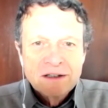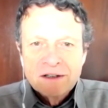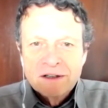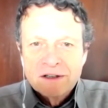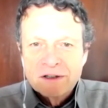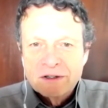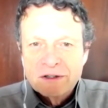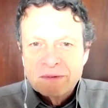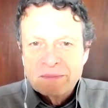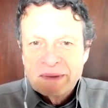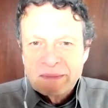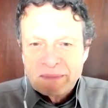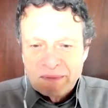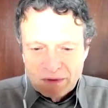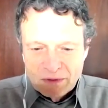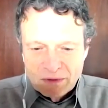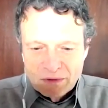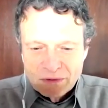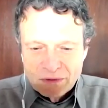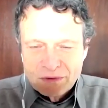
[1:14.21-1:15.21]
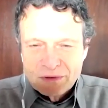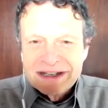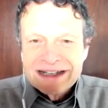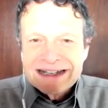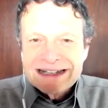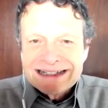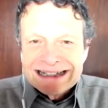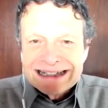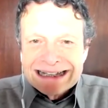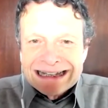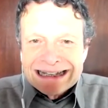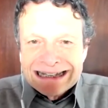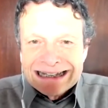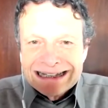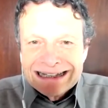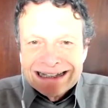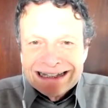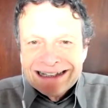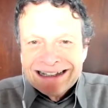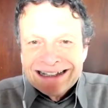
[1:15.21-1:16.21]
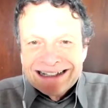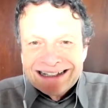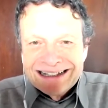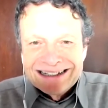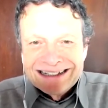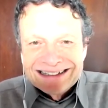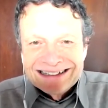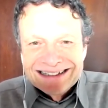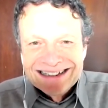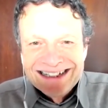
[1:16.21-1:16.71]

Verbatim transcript: uh, people who do knitting, and,